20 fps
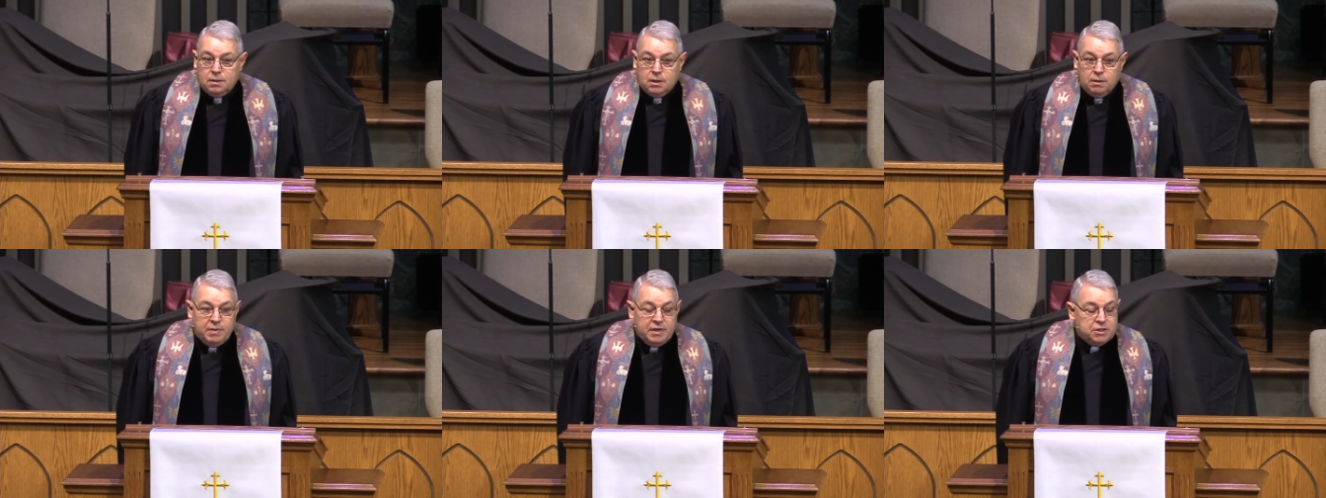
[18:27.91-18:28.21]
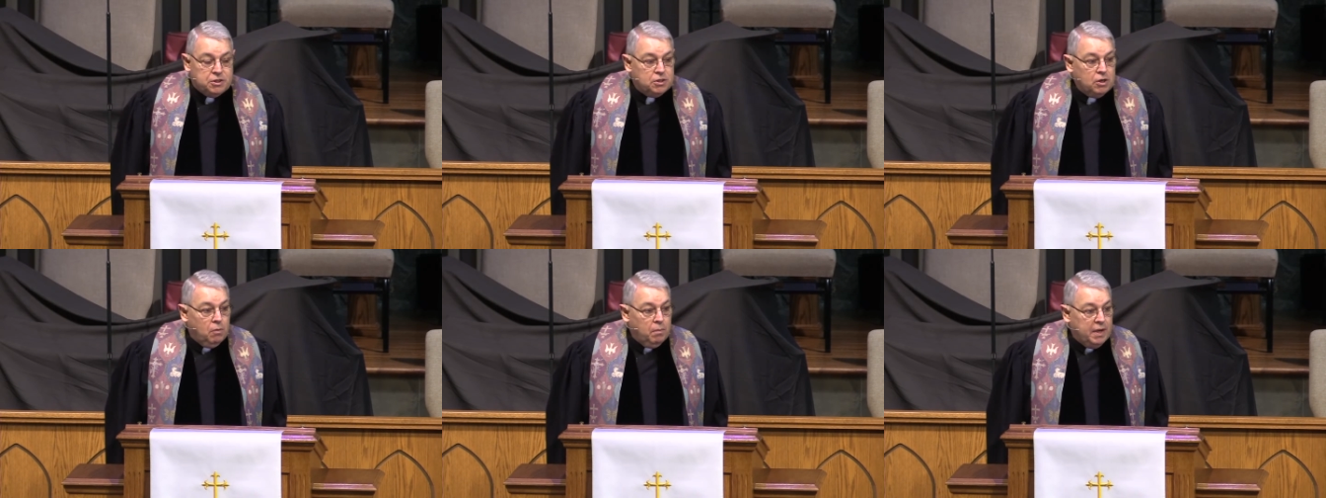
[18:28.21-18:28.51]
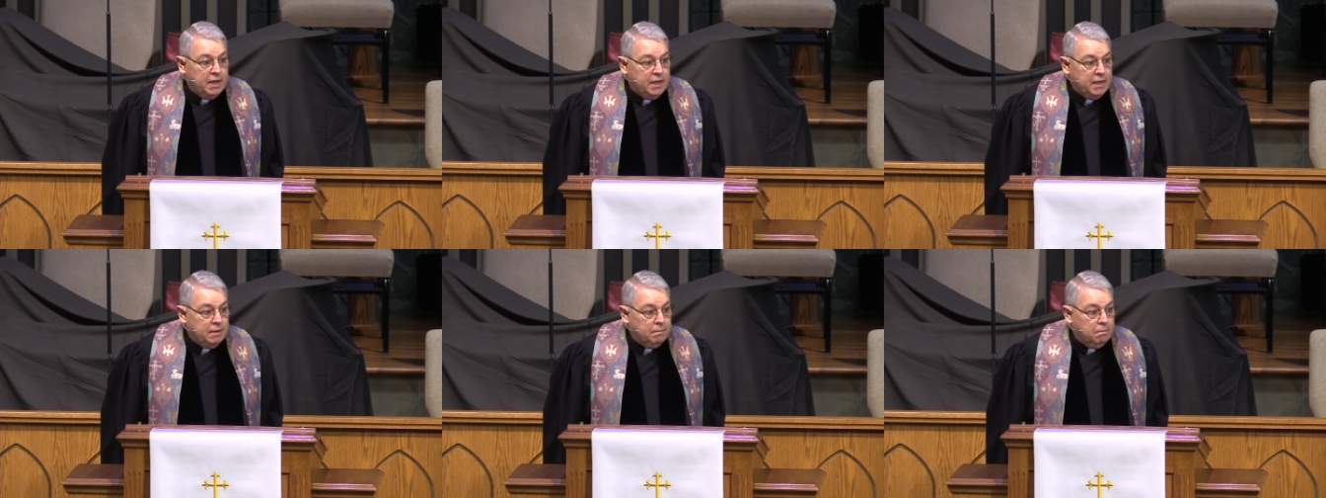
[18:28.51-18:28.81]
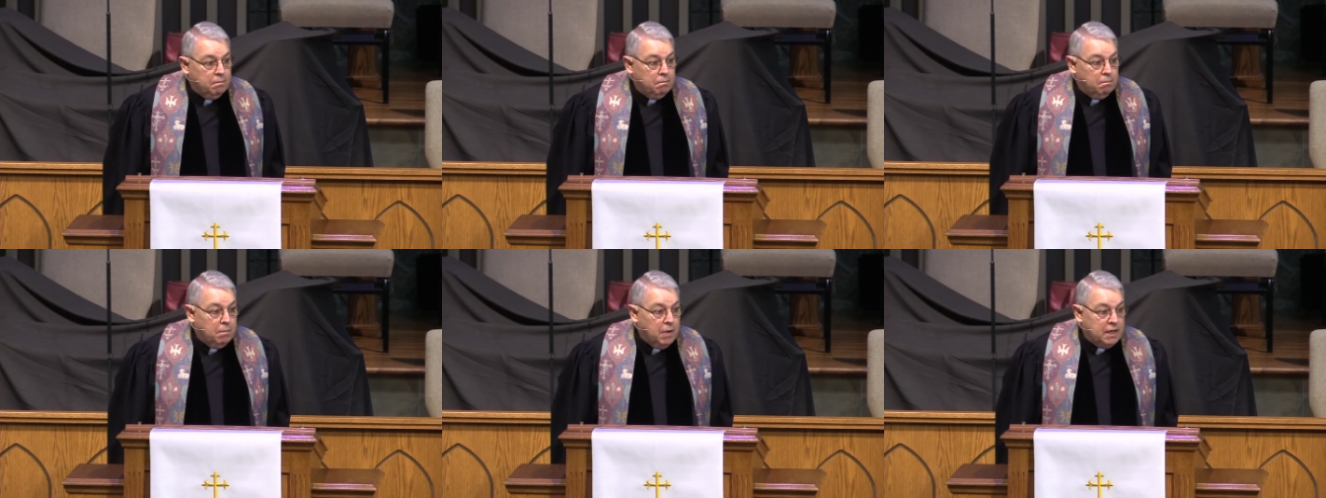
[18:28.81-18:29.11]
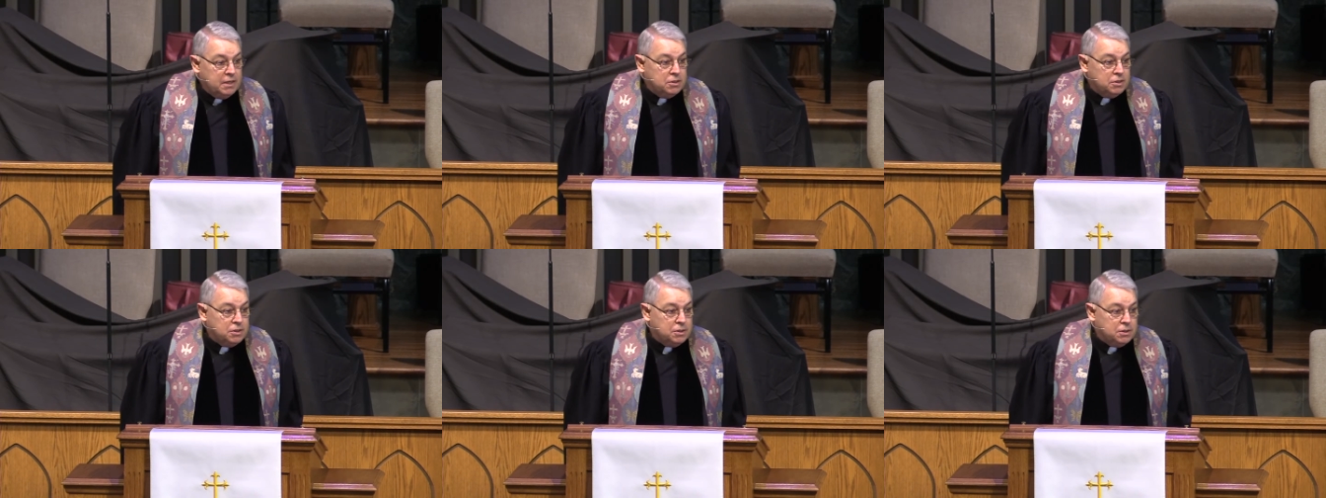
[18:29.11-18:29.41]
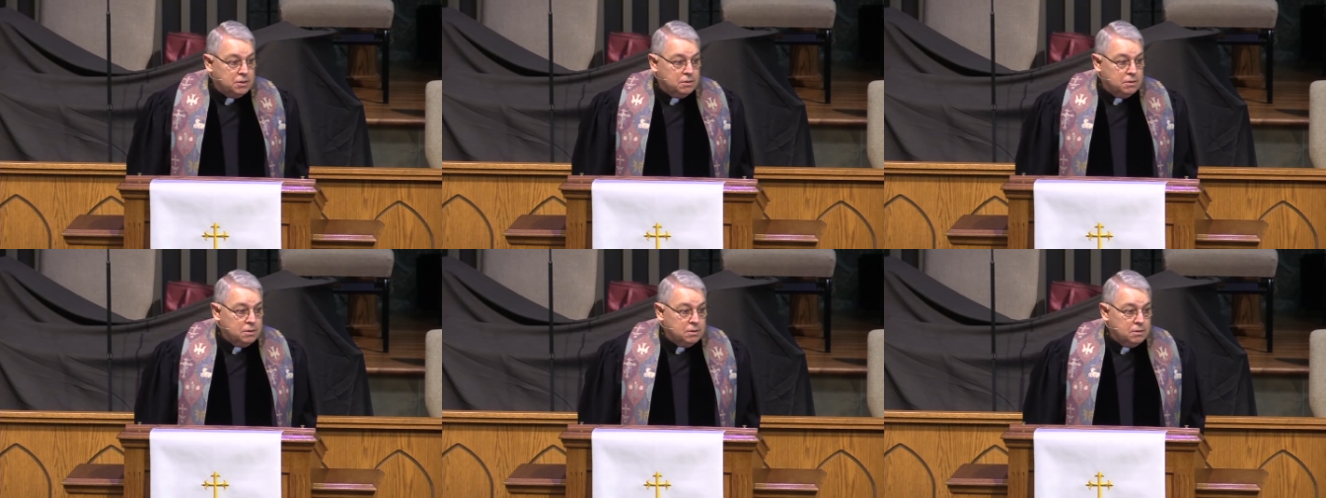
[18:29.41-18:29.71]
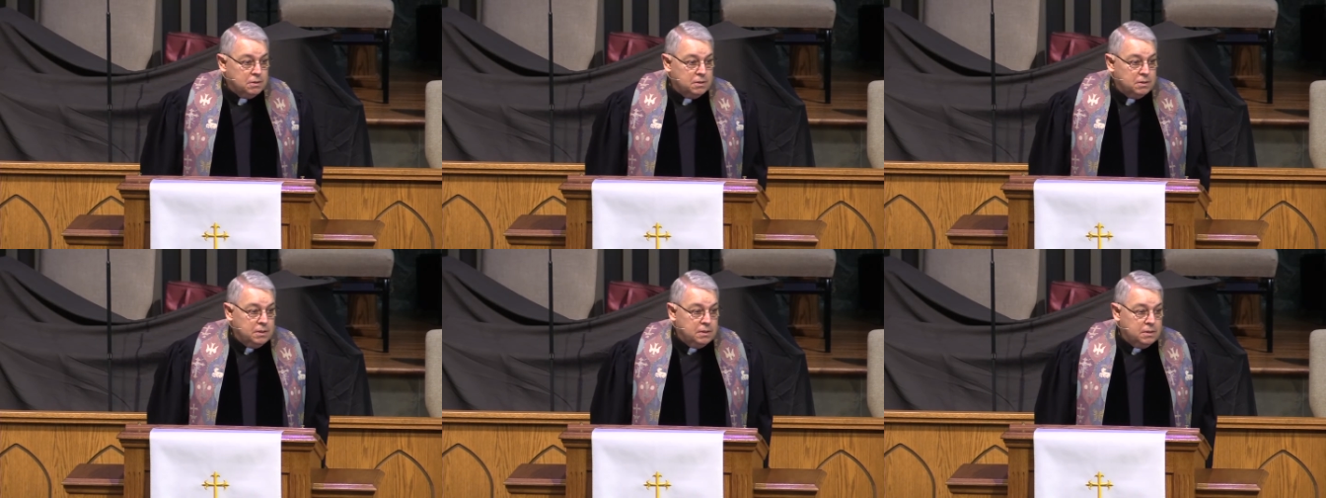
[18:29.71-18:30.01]
to be so many months
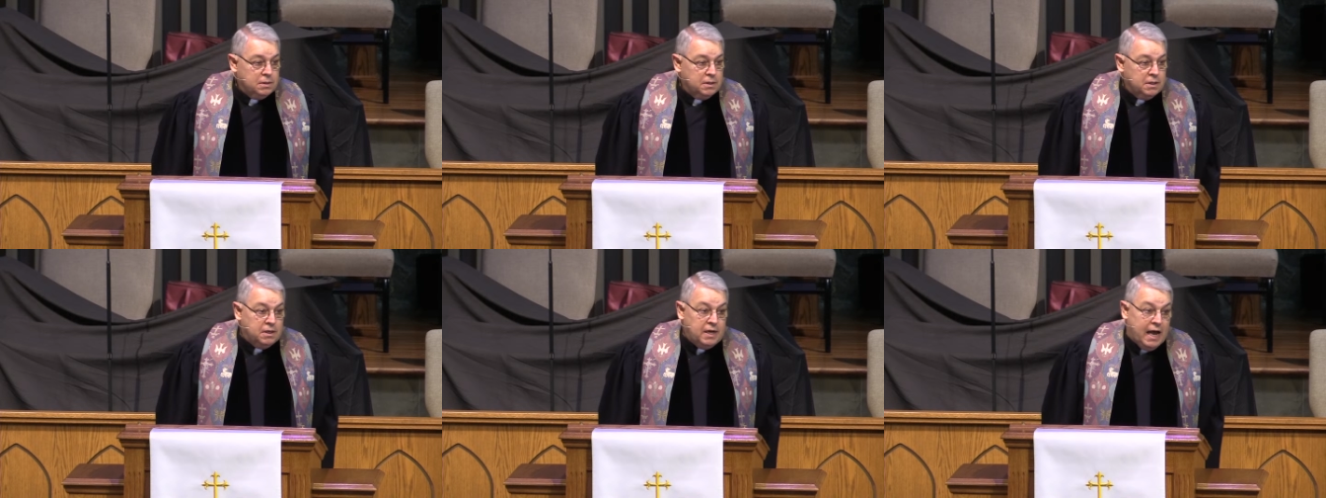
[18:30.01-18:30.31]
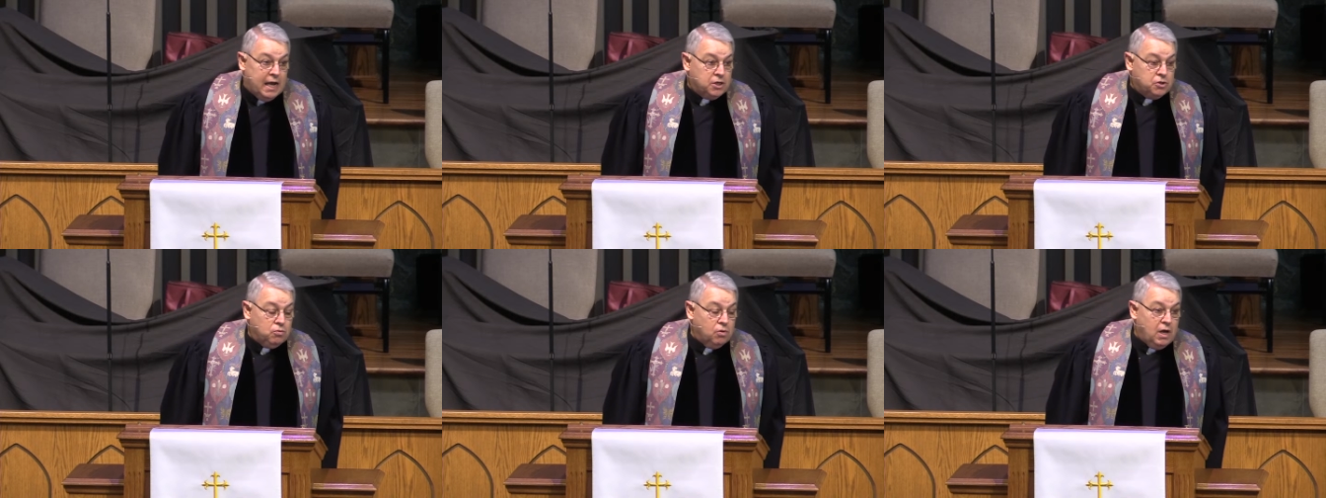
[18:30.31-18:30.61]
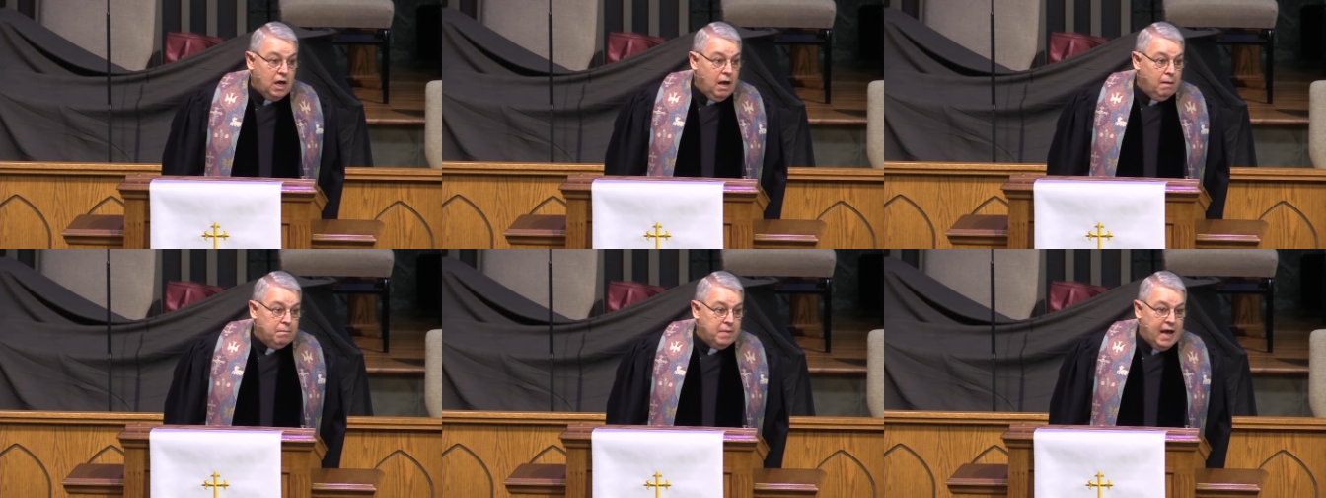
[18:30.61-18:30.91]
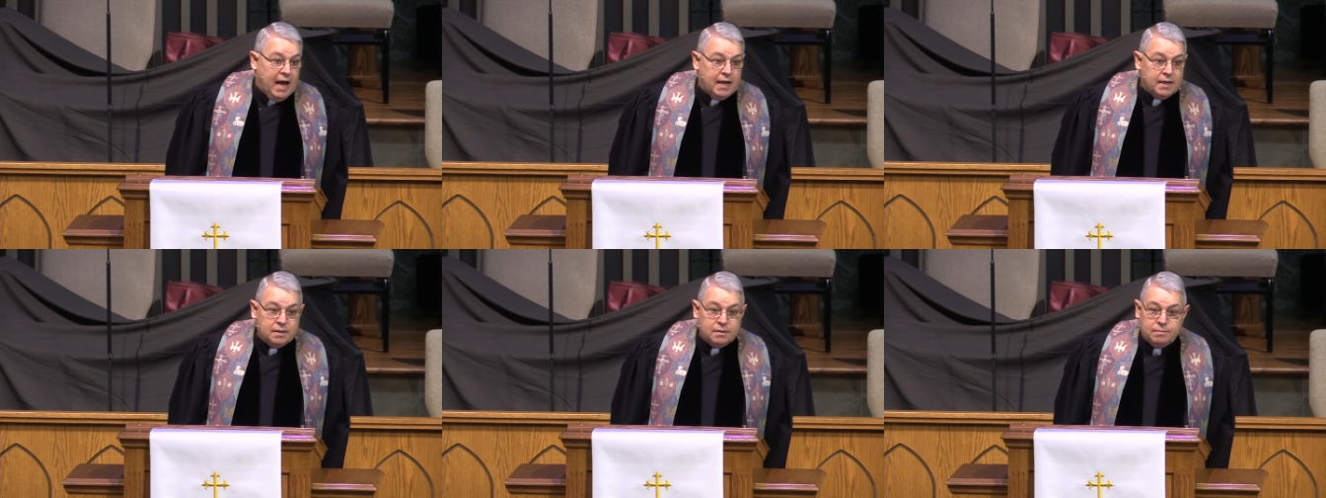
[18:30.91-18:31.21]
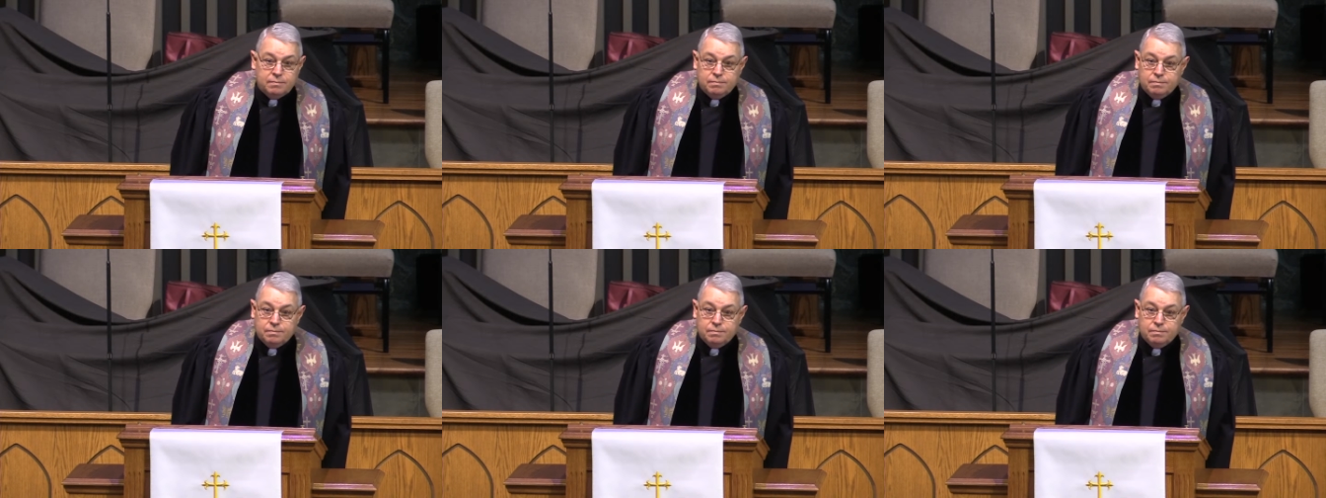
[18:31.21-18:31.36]
in actual combat.